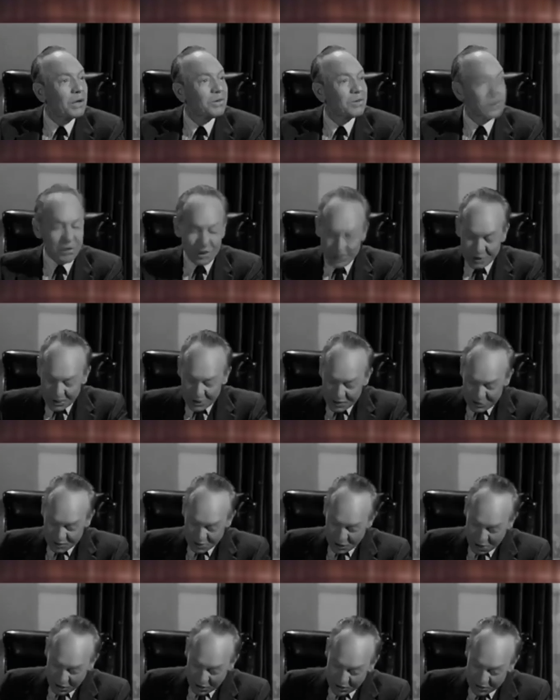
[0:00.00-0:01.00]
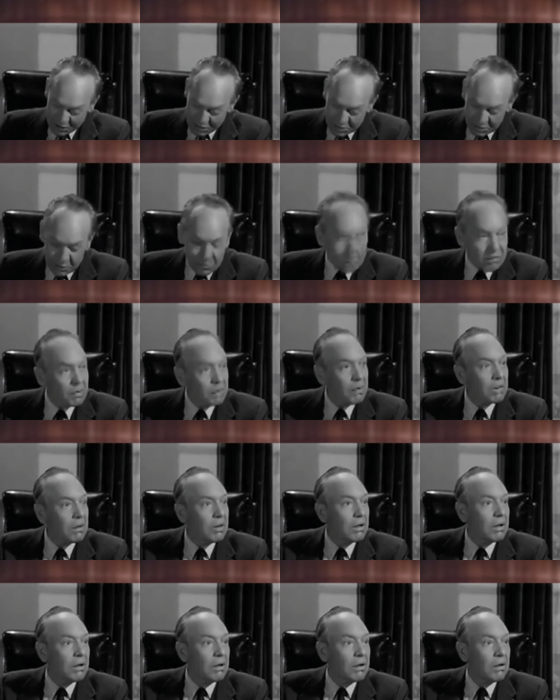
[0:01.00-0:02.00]
While his early career in
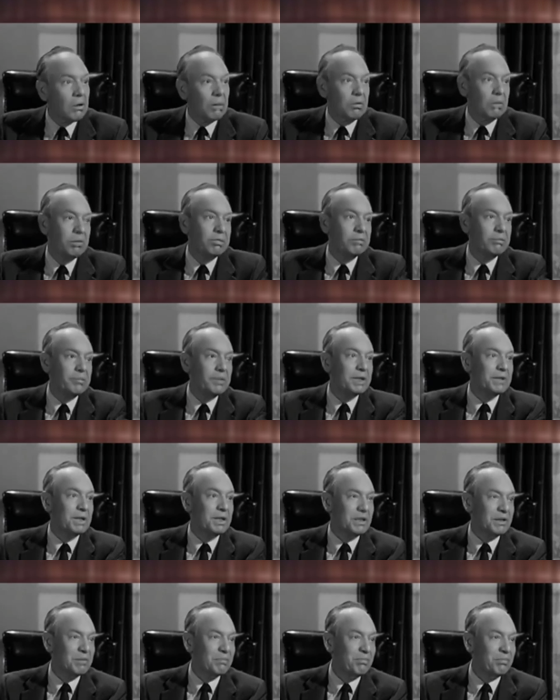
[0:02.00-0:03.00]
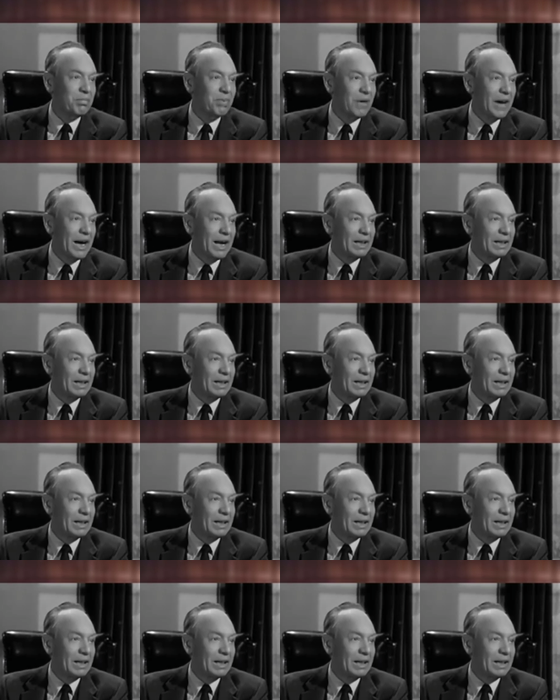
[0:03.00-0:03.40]
Hollywood was filled with promise,